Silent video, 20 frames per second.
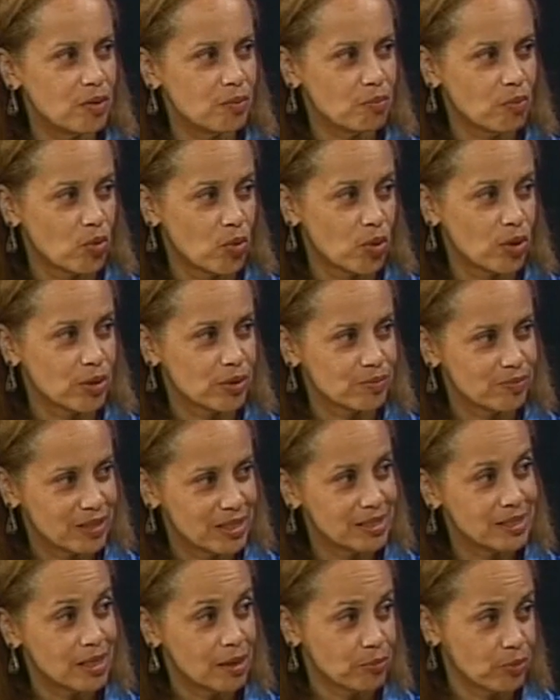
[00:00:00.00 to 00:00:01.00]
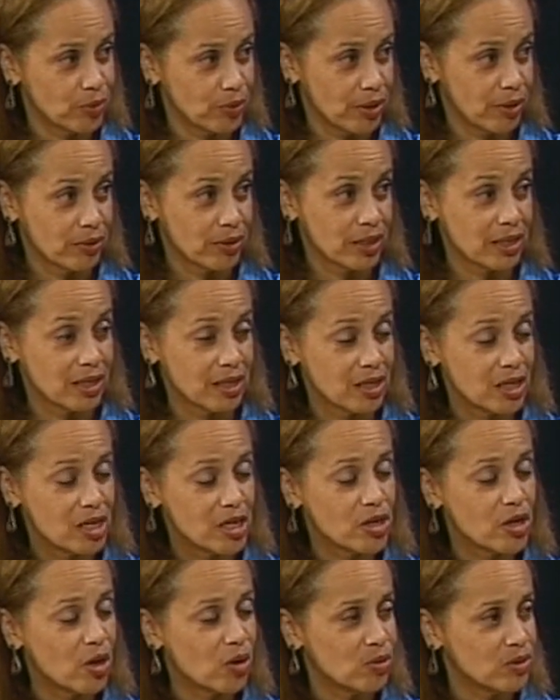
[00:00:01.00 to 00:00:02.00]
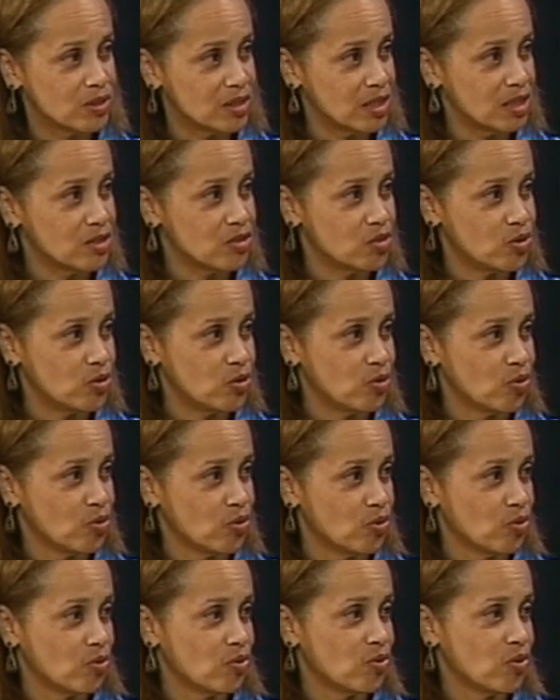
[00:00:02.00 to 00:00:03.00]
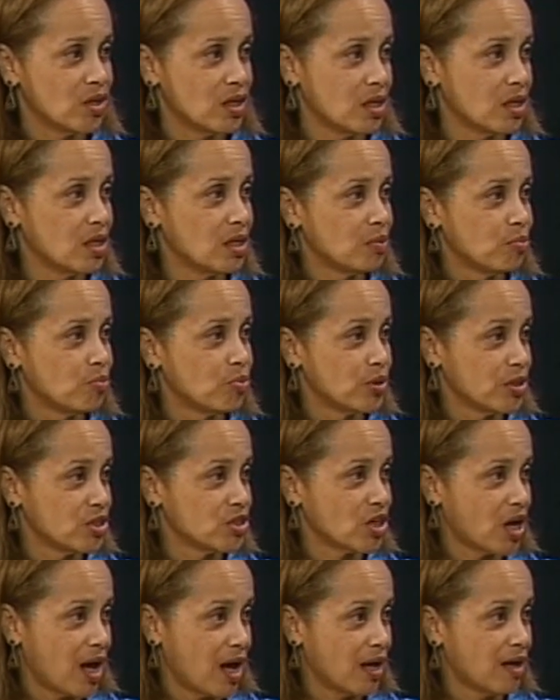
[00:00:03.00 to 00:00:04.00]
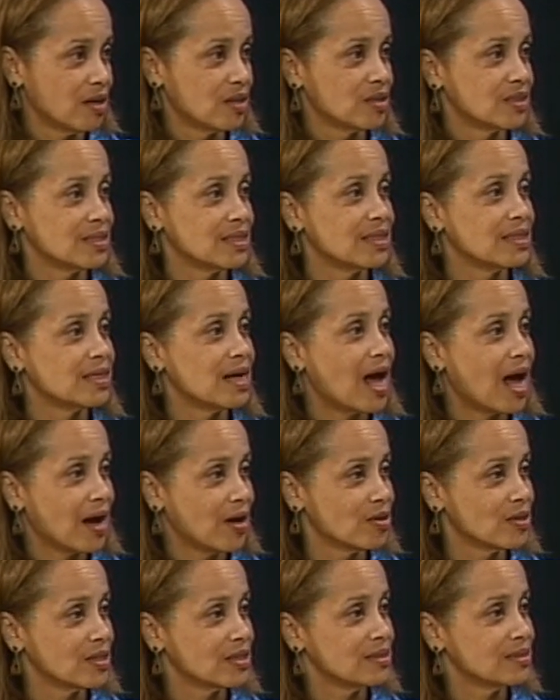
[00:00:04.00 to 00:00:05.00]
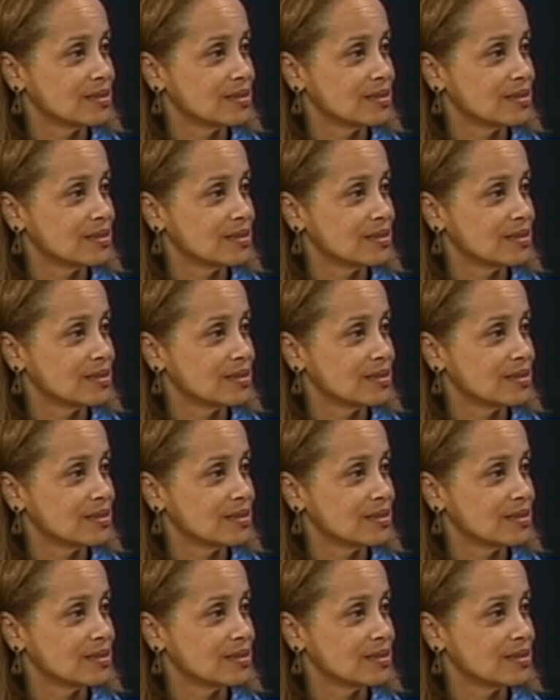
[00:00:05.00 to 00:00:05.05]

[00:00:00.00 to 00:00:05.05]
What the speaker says: more contemporarily goes into the British Isles and Ireland,